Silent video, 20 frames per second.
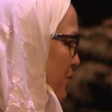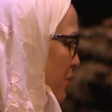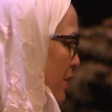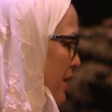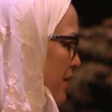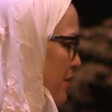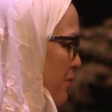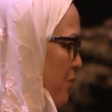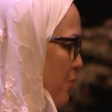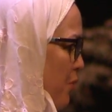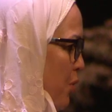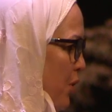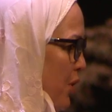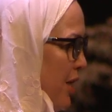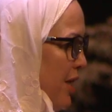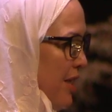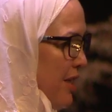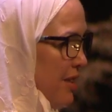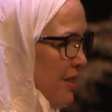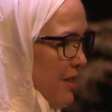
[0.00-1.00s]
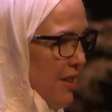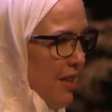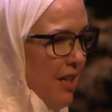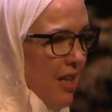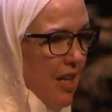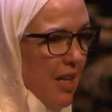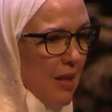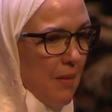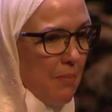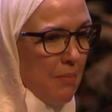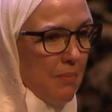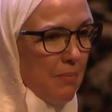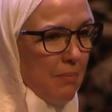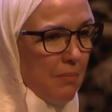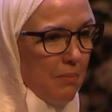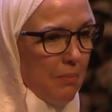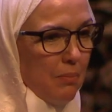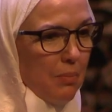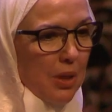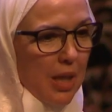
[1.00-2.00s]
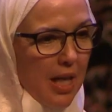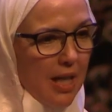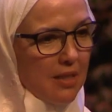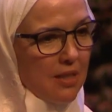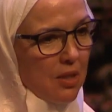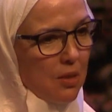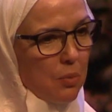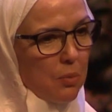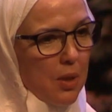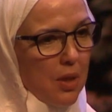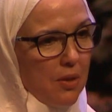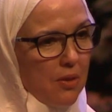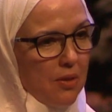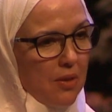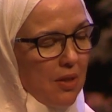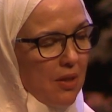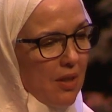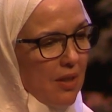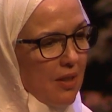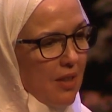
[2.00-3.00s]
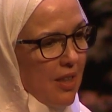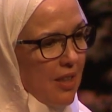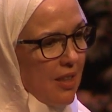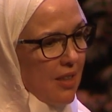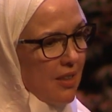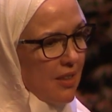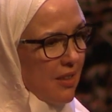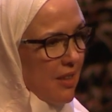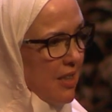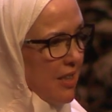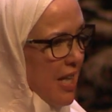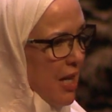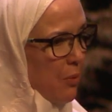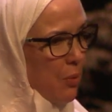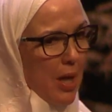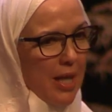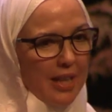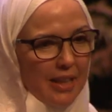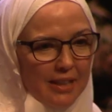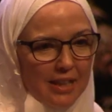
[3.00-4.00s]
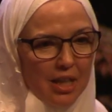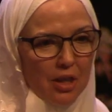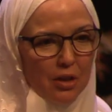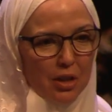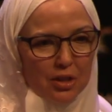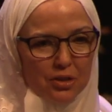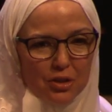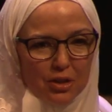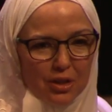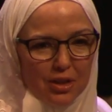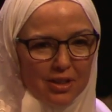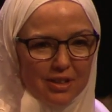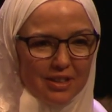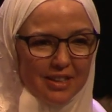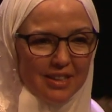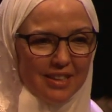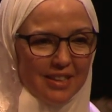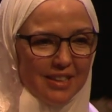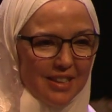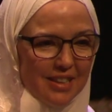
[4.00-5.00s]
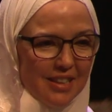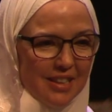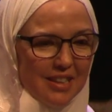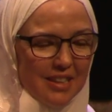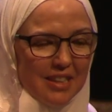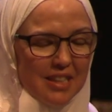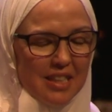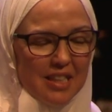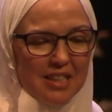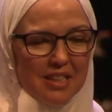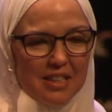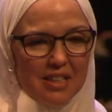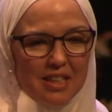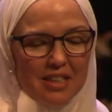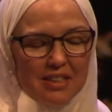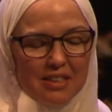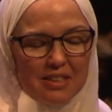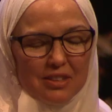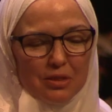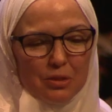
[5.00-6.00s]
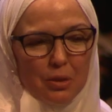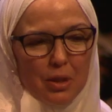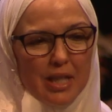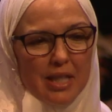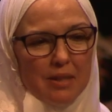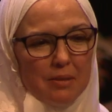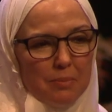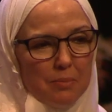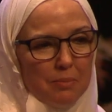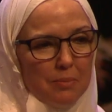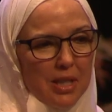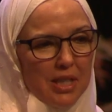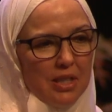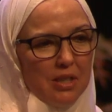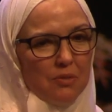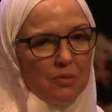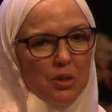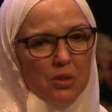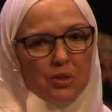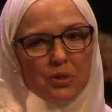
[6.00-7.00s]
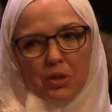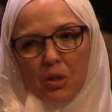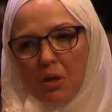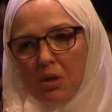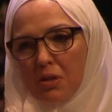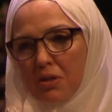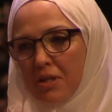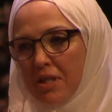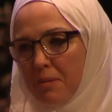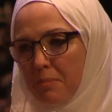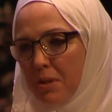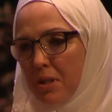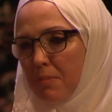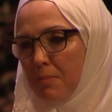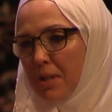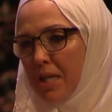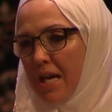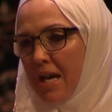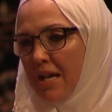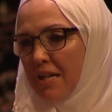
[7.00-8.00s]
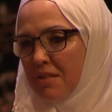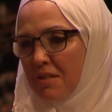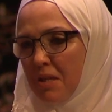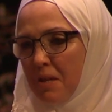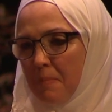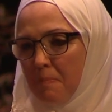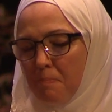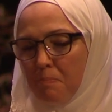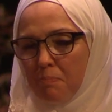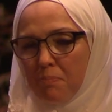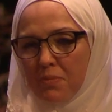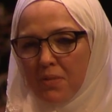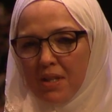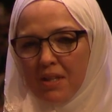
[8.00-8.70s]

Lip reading: credit for it. I'm blessed with an ironic character. Great medieval scholar named Ibn Hazm,